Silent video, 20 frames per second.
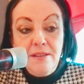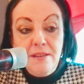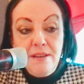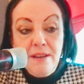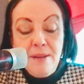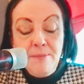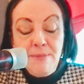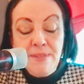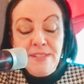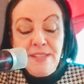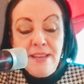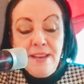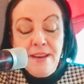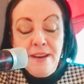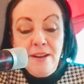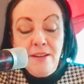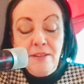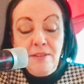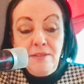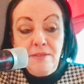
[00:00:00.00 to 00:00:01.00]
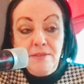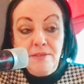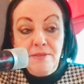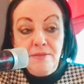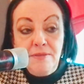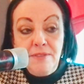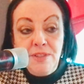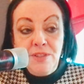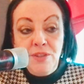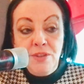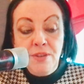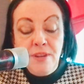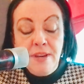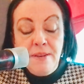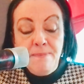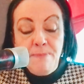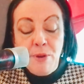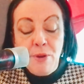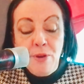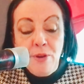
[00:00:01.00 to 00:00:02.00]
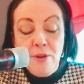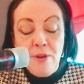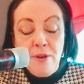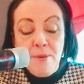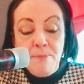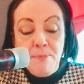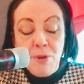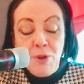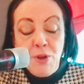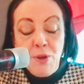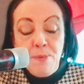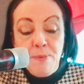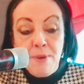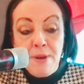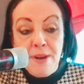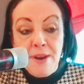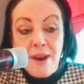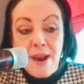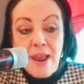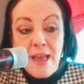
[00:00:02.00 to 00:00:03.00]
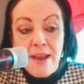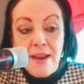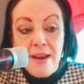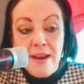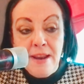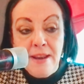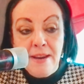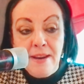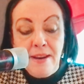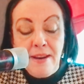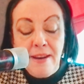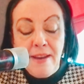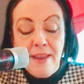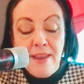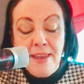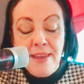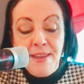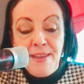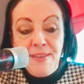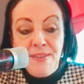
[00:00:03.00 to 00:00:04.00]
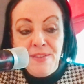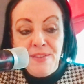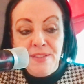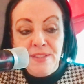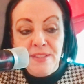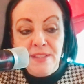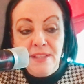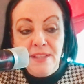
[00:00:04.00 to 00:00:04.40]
I'm seeing her stuck in pearl, purple and lilac haze.